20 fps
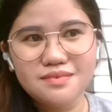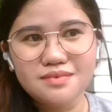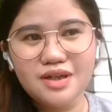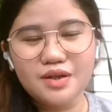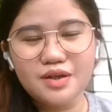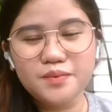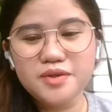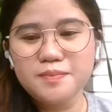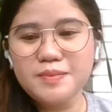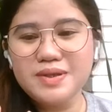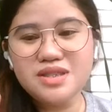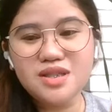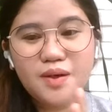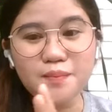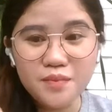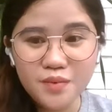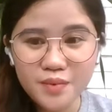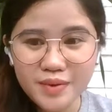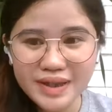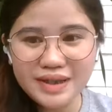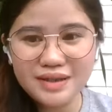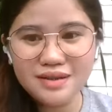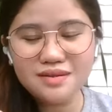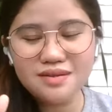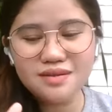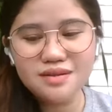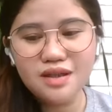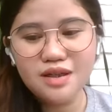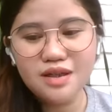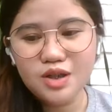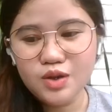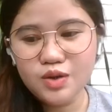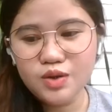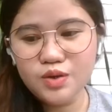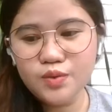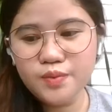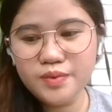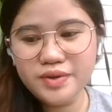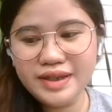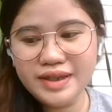there would be someone
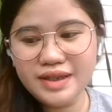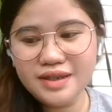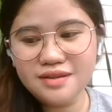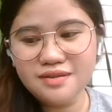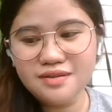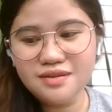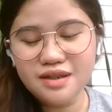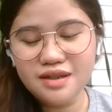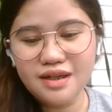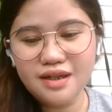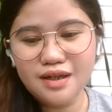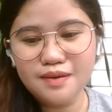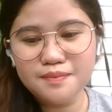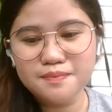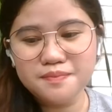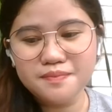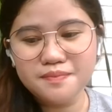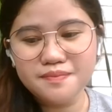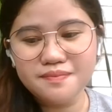who would um,